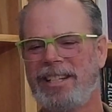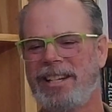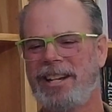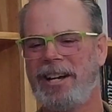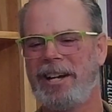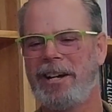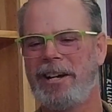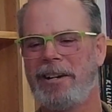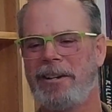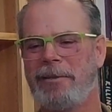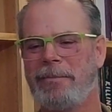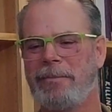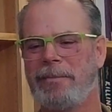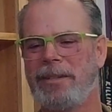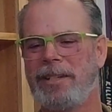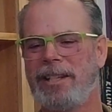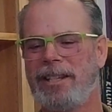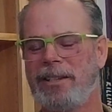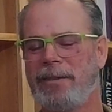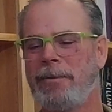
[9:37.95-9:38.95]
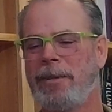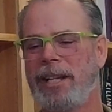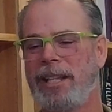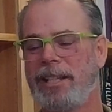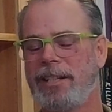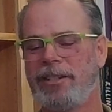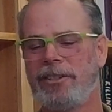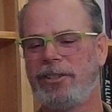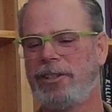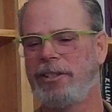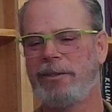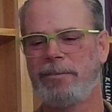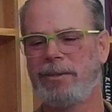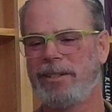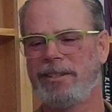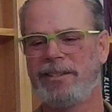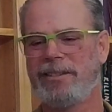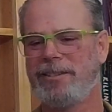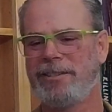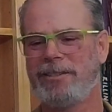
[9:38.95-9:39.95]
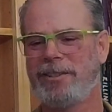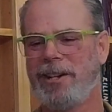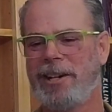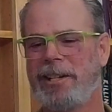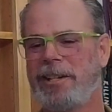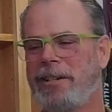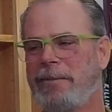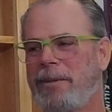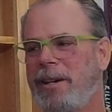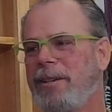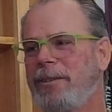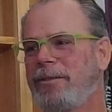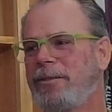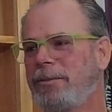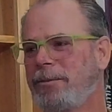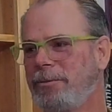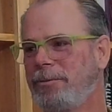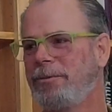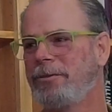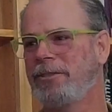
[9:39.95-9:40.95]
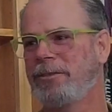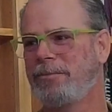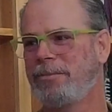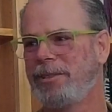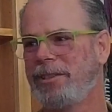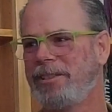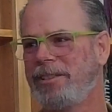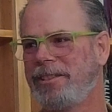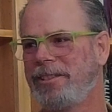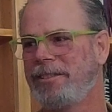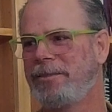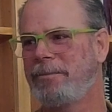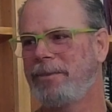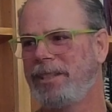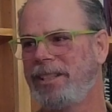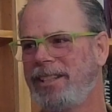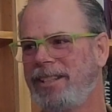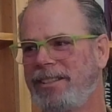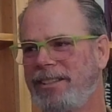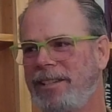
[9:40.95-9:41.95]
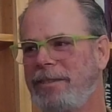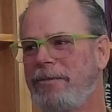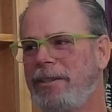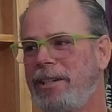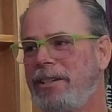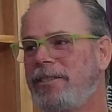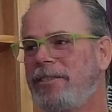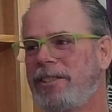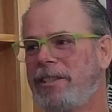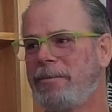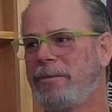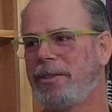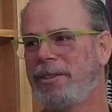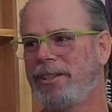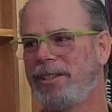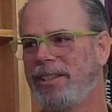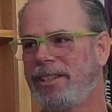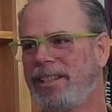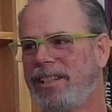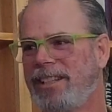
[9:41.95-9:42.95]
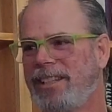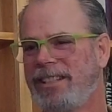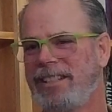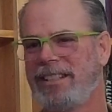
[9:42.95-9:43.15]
in the way that she's been talking about schools and prisons being very similar,